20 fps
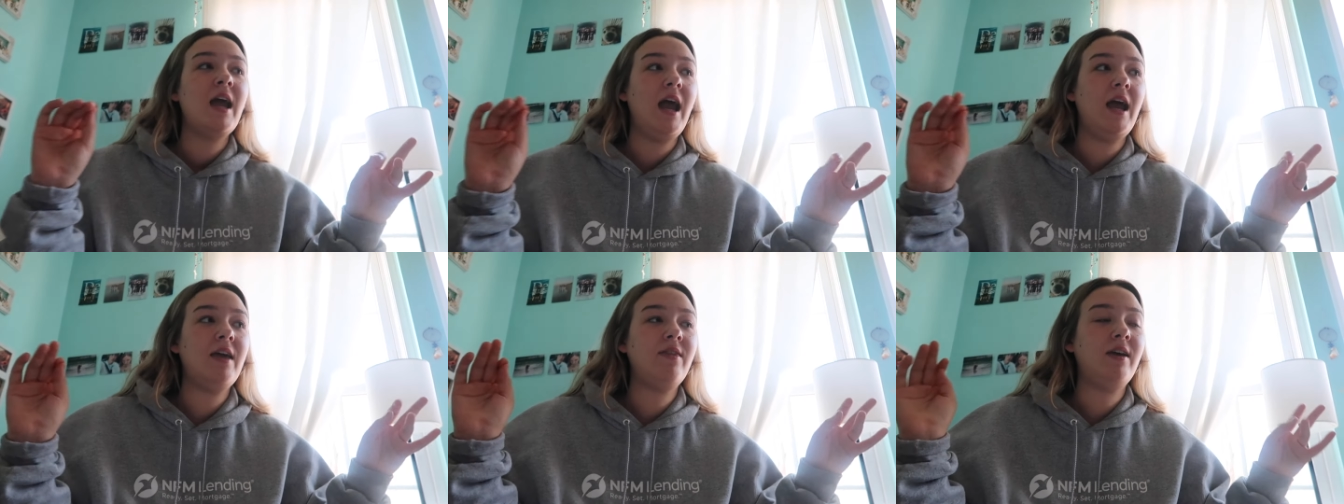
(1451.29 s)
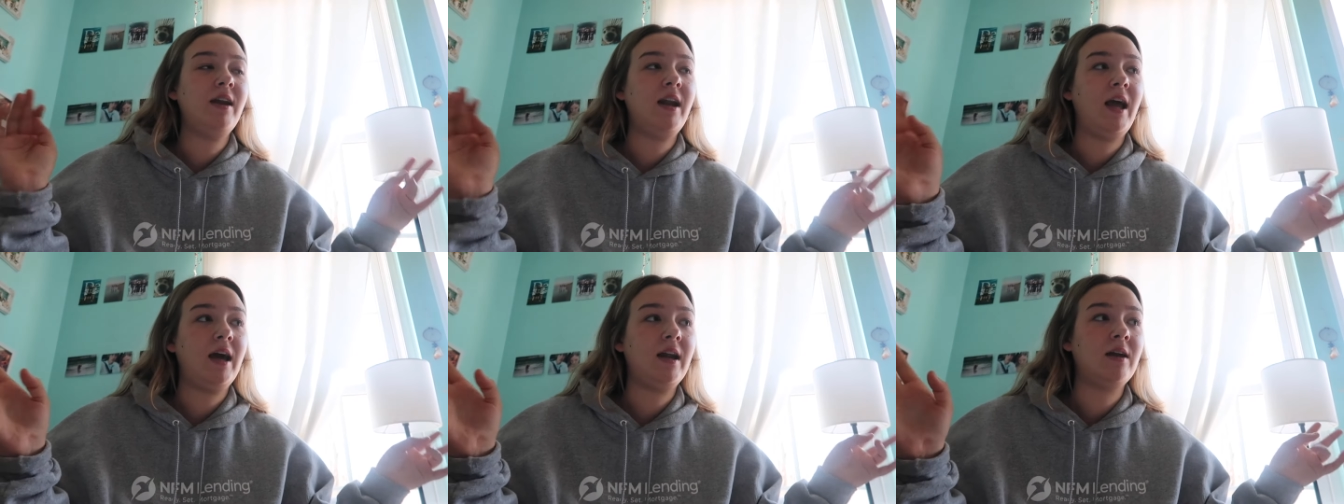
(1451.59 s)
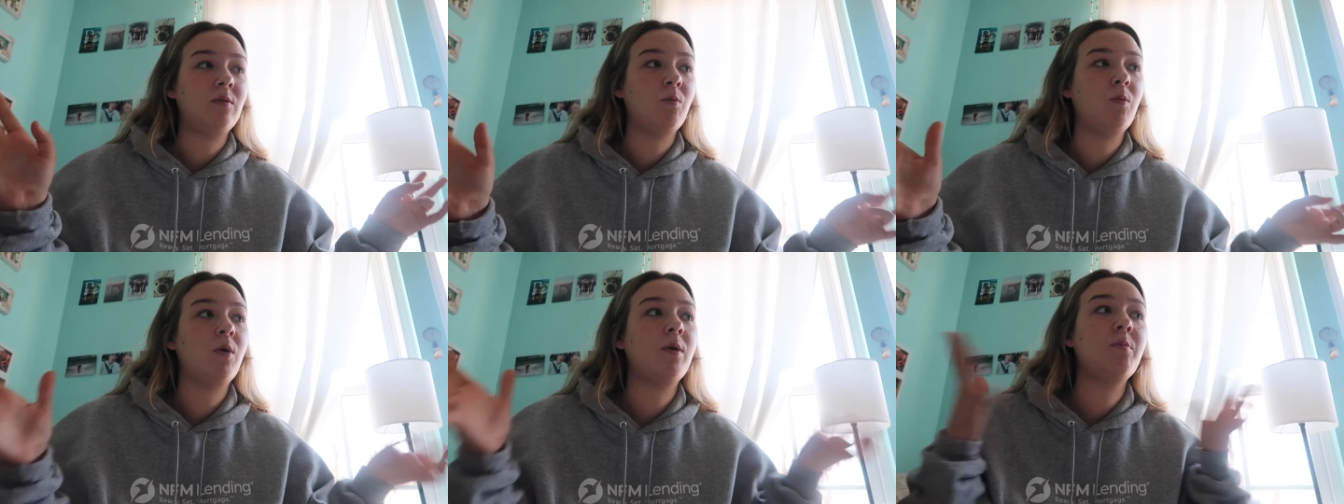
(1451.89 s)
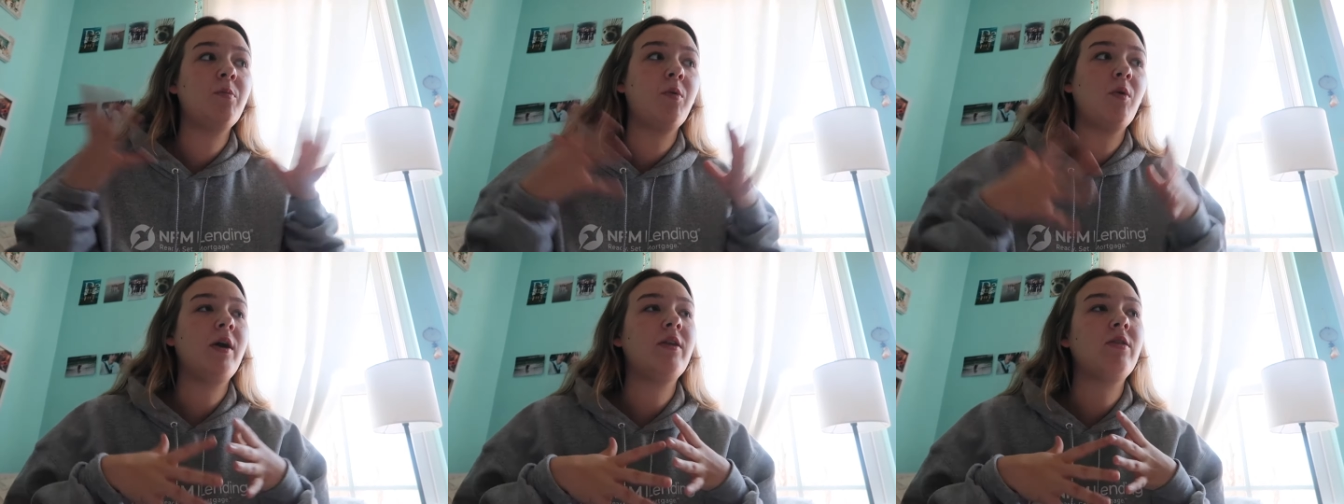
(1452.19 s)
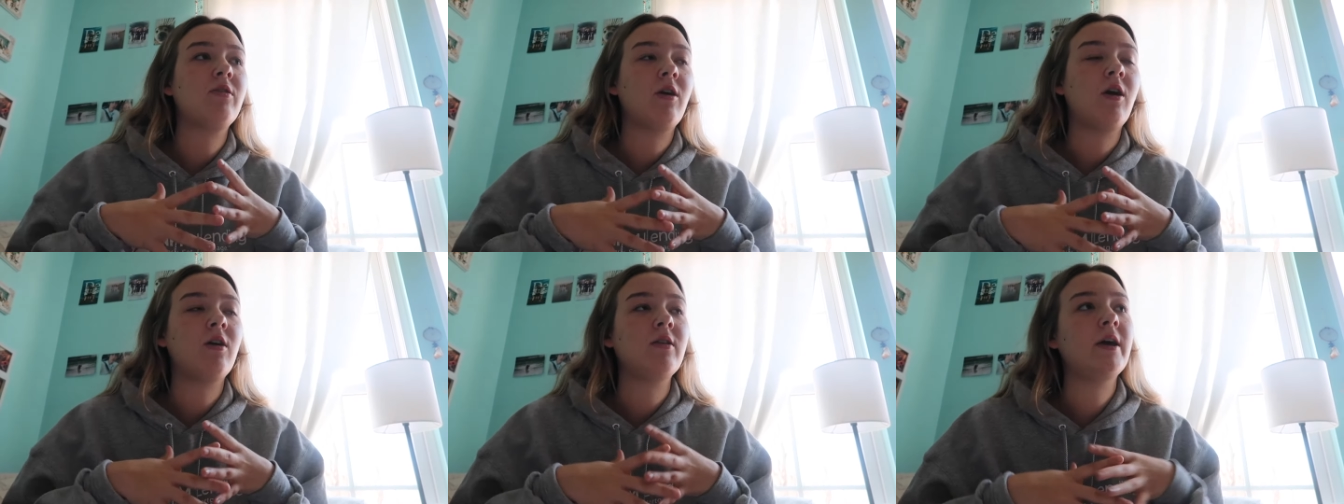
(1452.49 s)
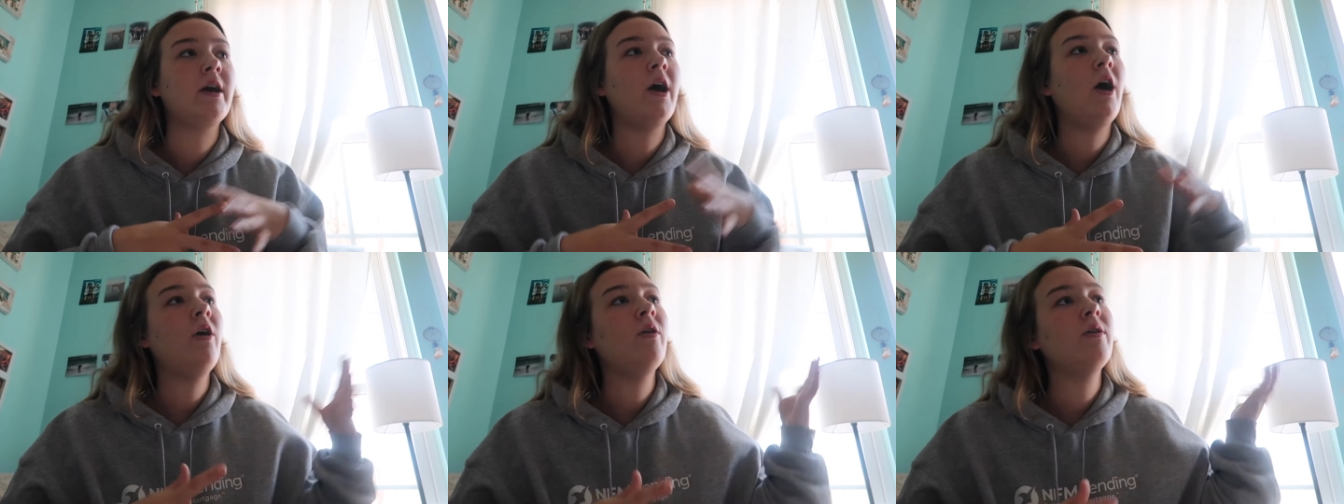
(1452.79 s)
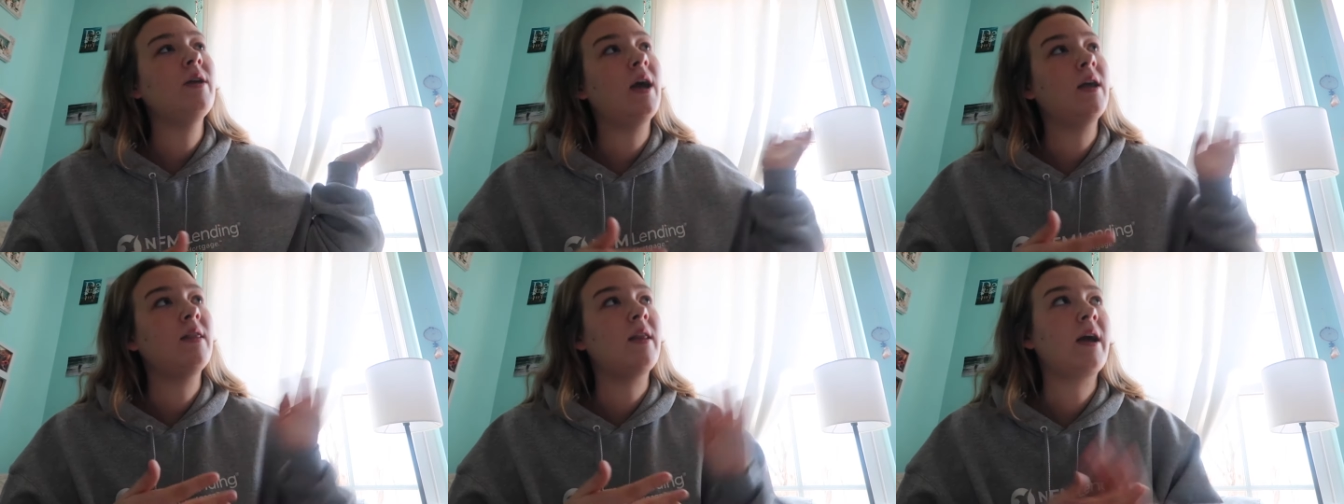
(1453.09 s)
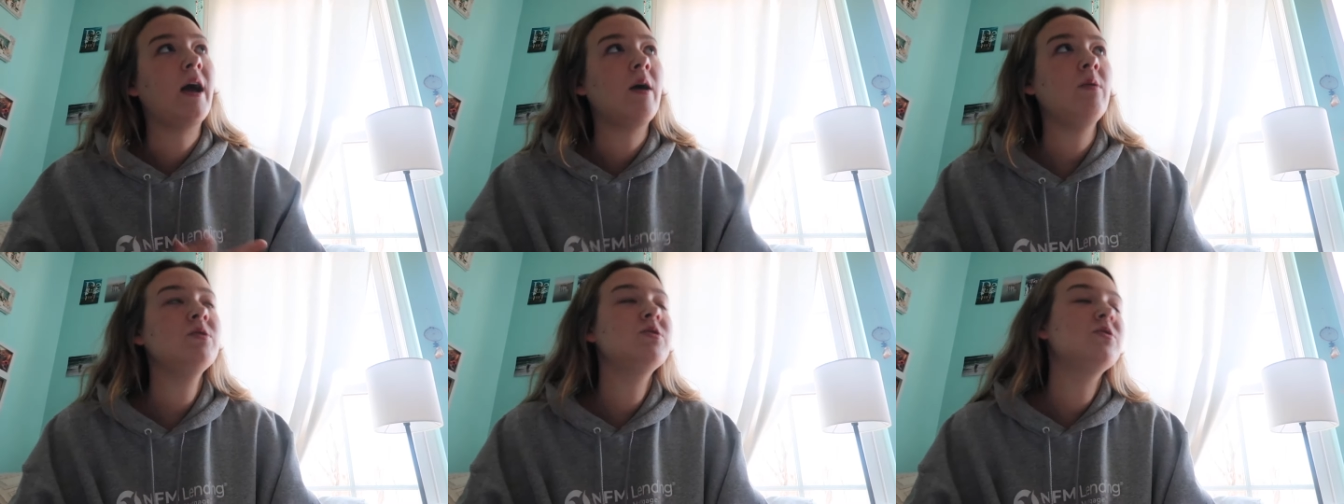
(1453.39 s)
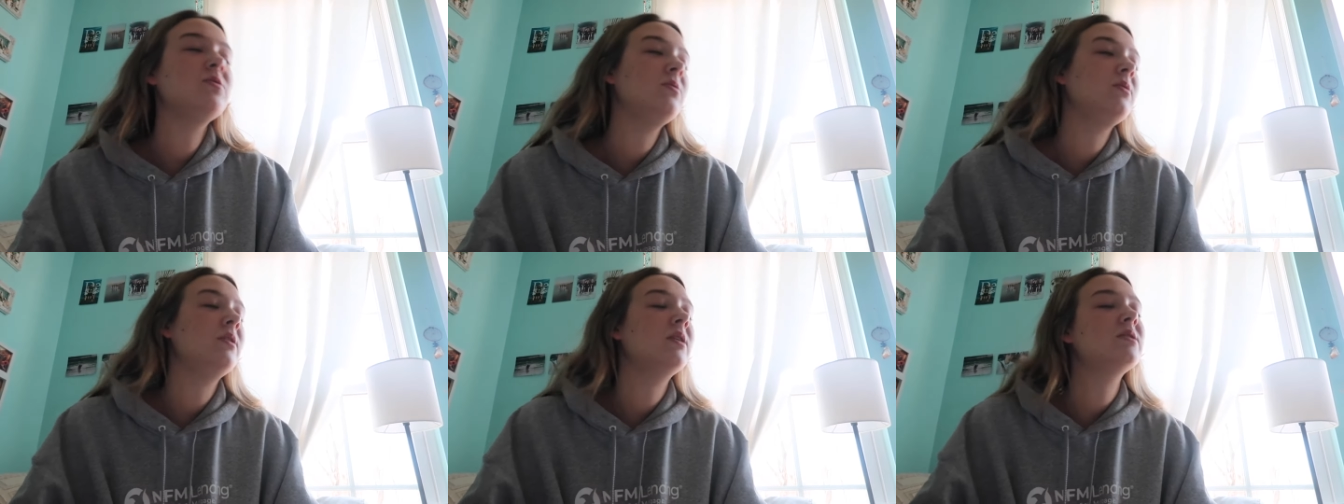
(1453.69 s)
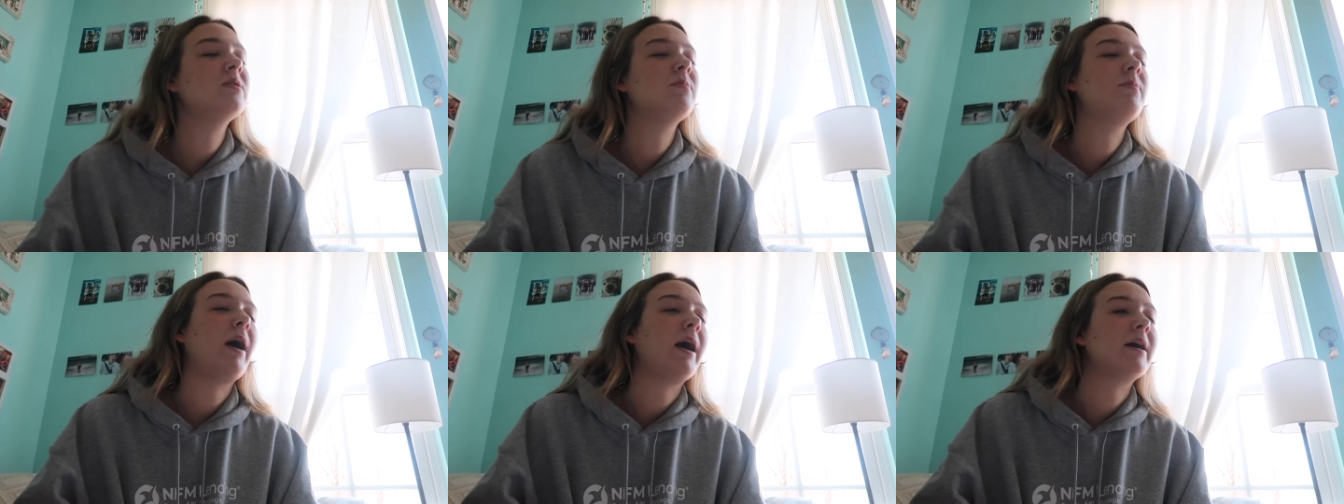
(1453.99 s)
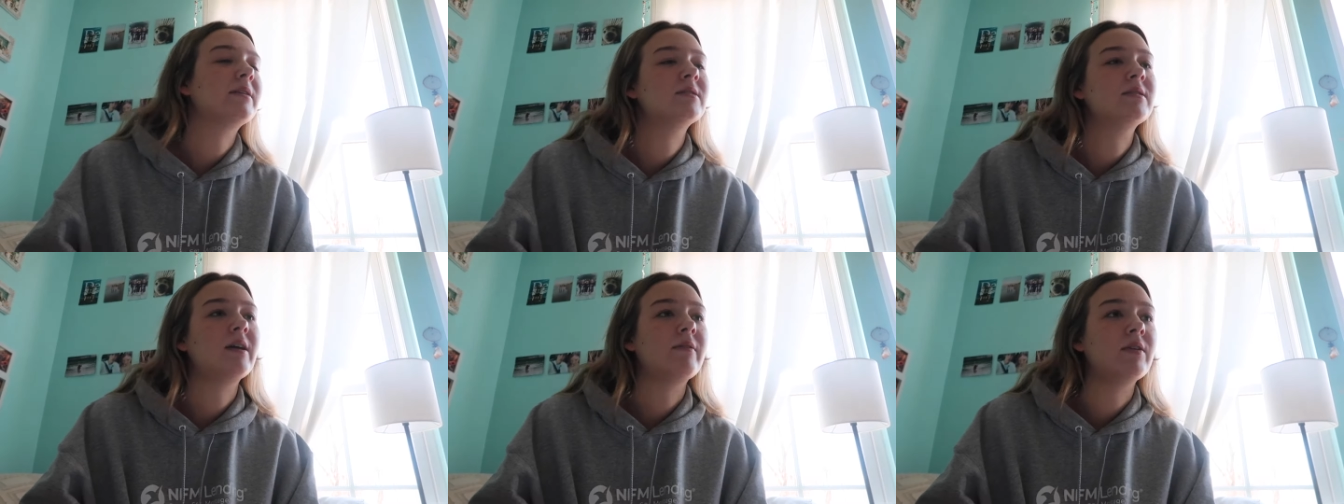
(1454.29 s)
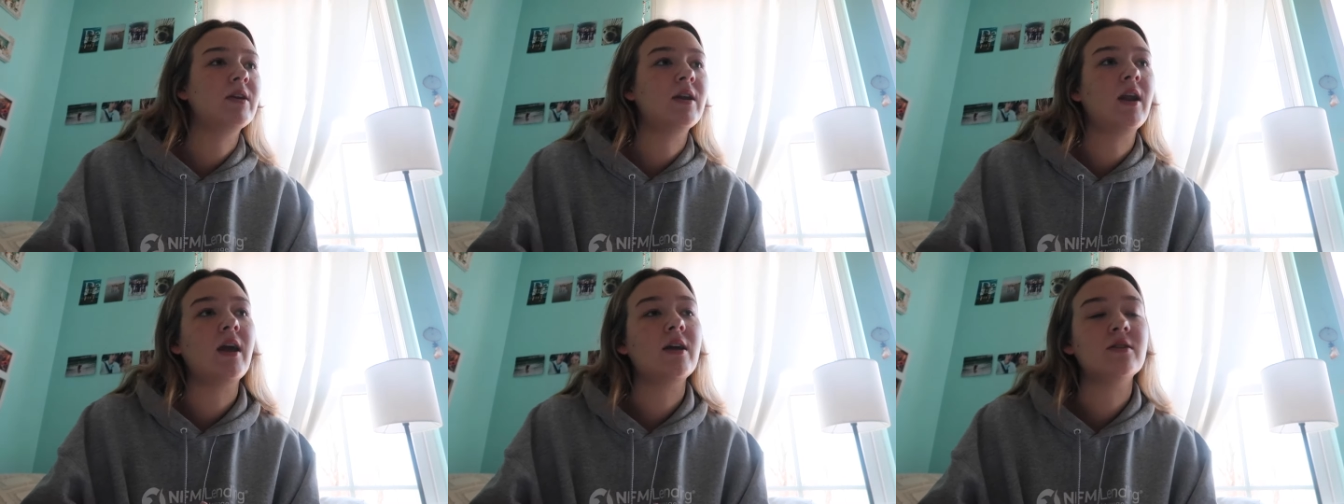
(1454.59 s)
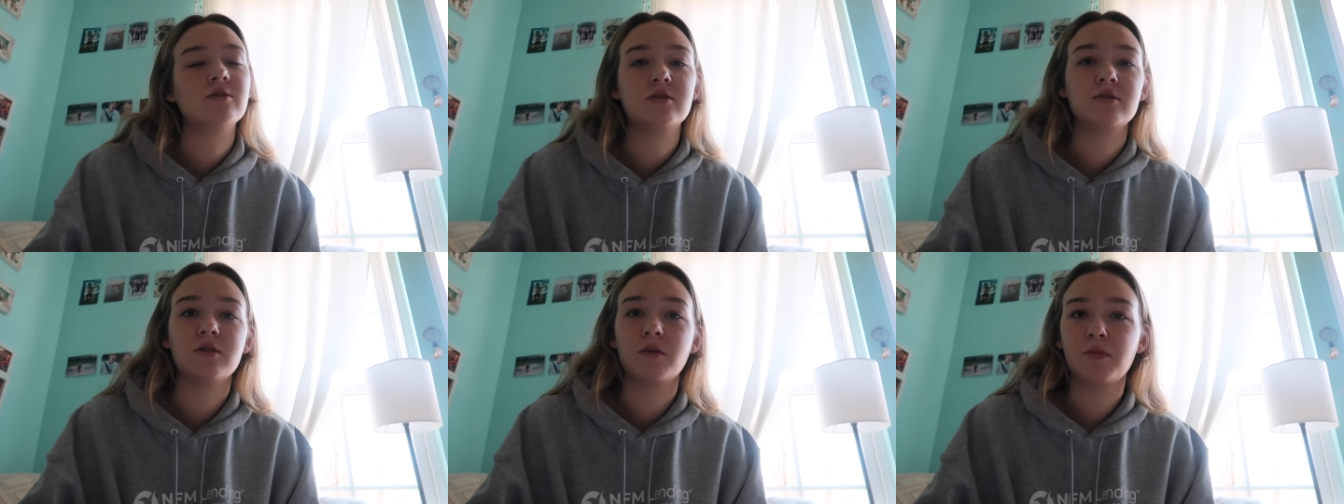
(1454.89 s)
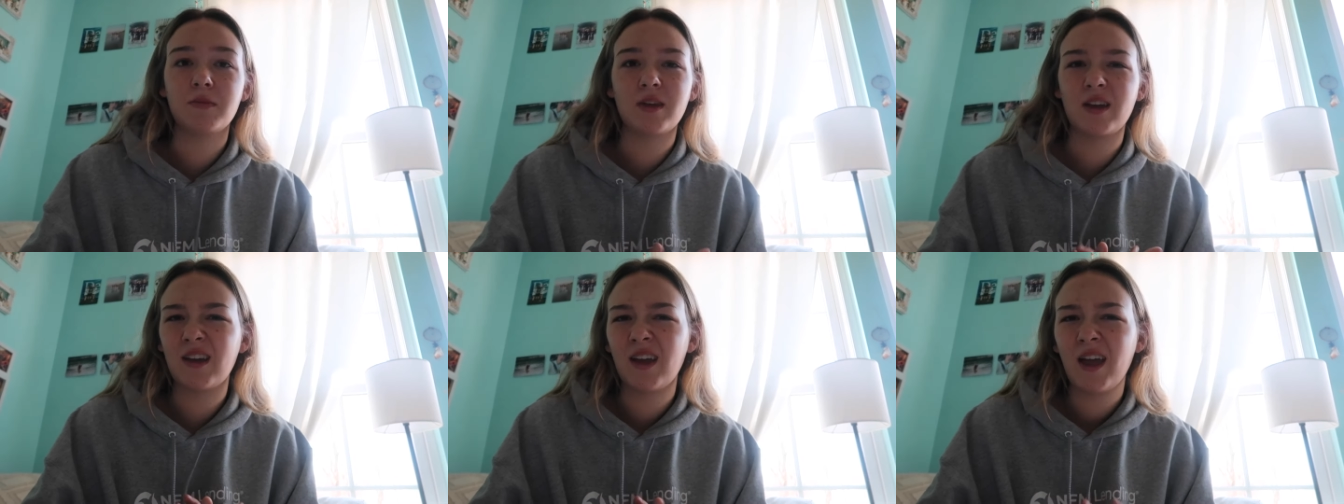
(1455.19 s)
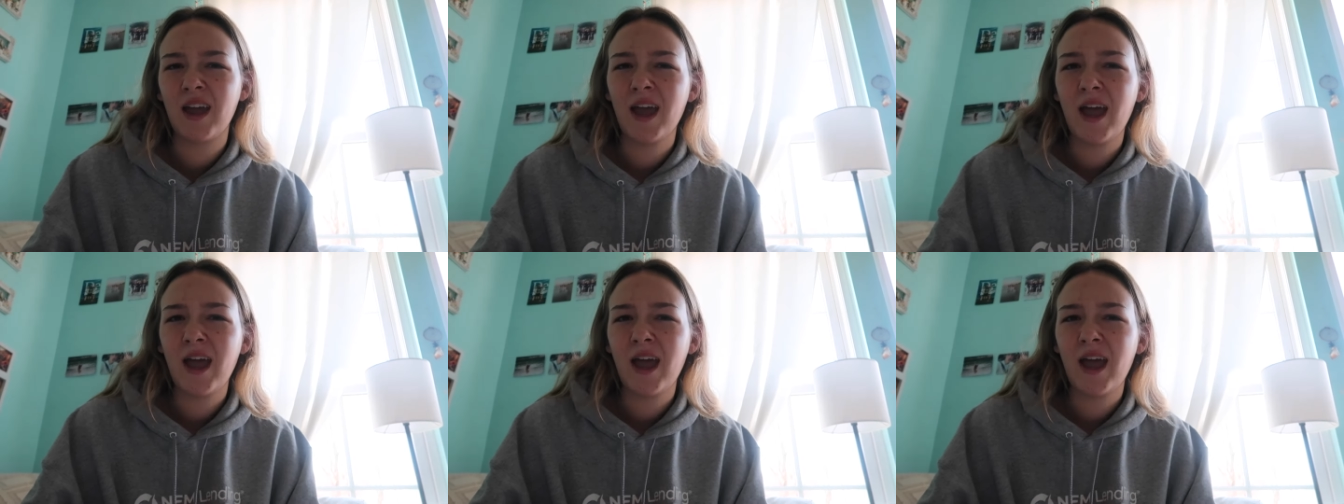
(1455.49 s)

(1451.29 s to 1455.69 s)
and then at one point they're all like, oh yeah, like I was doing this past seven days or something.